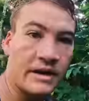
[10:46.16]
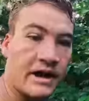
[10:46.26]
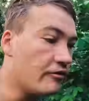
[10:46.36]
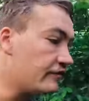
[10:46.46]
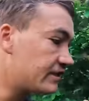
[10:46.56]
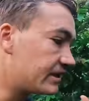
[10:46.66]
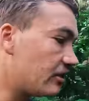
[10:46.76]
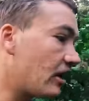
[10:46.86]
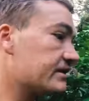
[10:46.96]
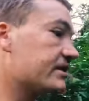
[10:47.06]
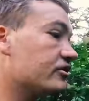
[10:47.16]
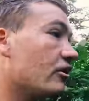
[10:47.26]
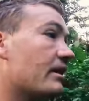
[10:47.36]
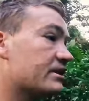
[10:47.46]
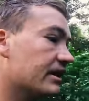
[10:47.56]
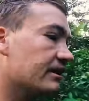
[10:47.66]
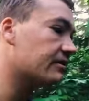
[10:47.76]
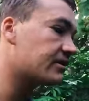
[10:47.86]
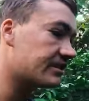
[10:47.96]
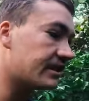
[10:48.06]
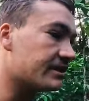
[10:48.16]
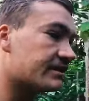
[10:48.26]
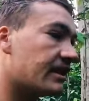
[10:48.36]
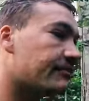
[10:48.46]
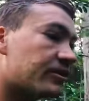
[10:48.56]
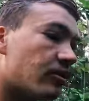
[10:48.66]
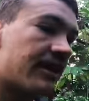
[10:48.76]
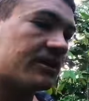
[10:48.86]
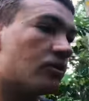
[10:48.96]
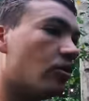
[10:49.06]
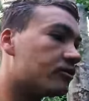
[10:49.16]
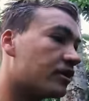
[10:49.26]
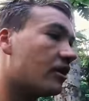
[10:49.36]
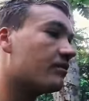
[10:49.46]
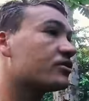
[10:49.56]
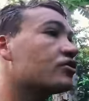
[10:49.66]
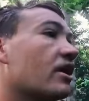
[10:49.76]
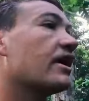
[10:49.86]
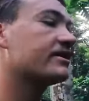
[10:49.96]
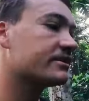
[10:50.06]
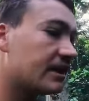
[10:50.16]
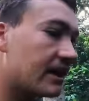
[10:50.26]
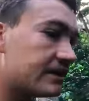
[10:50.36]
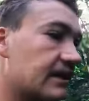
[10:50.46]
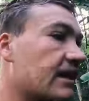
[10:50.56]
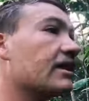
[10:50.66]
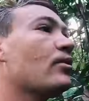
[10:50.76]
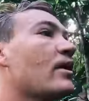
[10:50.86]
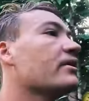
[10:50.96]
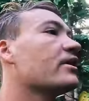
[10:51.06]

Now obviously guys, there's not much English that's getting said between us all, so I'm just trying to understand exactly where we're